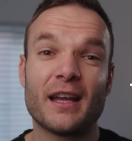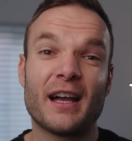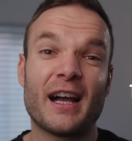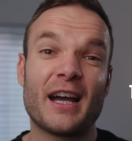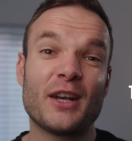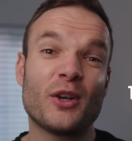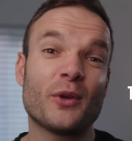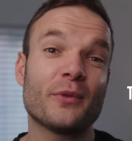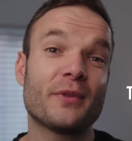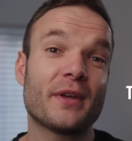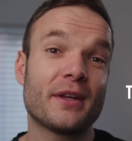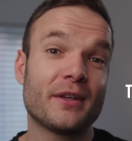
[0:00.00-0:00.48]

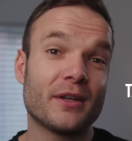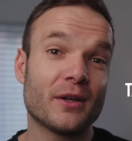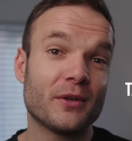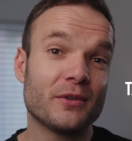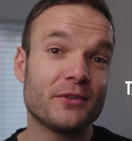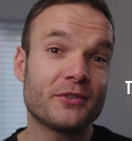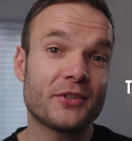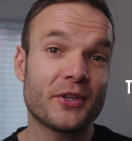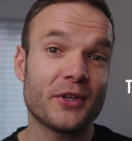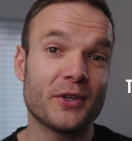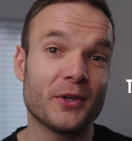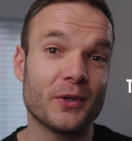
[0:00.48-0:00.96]
And on that note
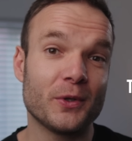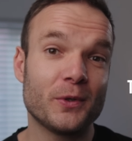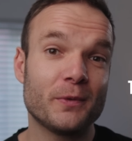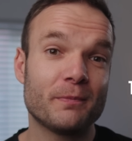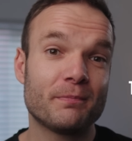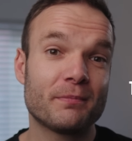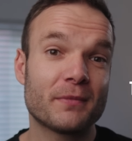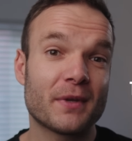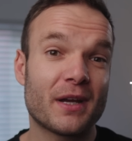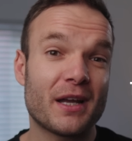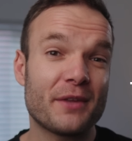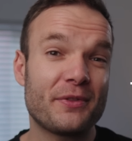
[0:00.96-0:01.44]
too,
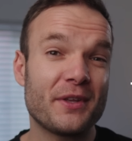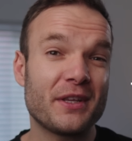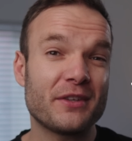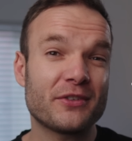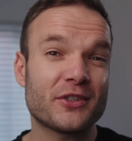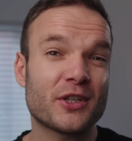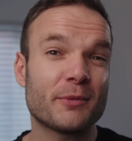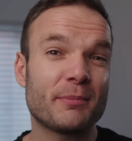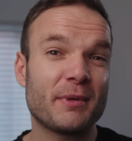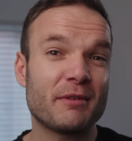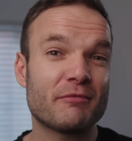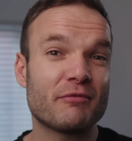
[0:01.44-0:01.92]
I think this
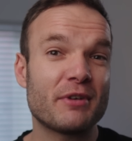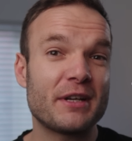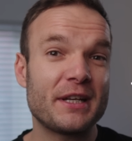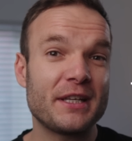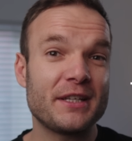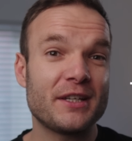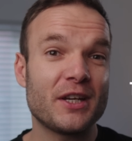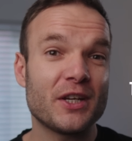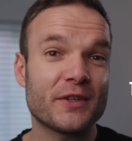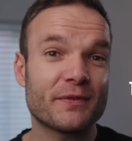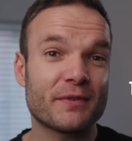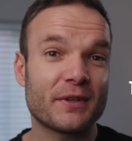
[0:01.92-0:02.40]
could be a really
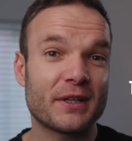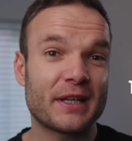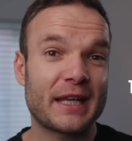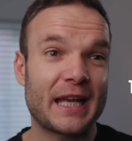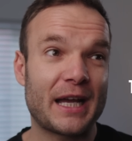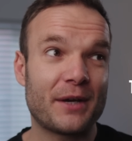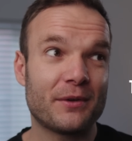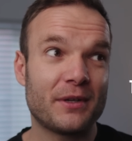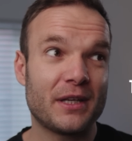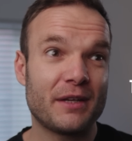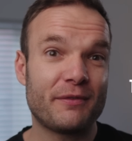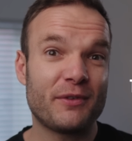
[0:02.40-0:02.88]
useful
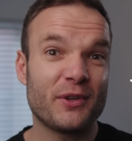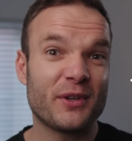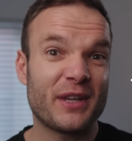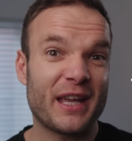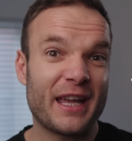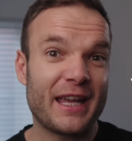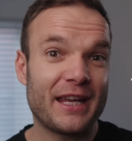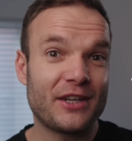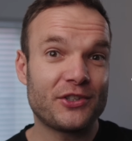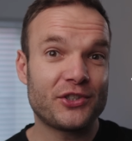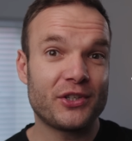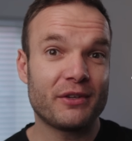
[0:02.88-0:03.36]
account if you
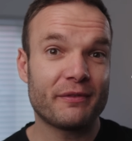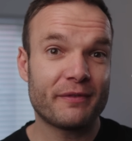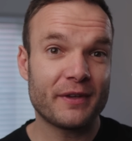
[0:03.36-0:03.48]
get itchy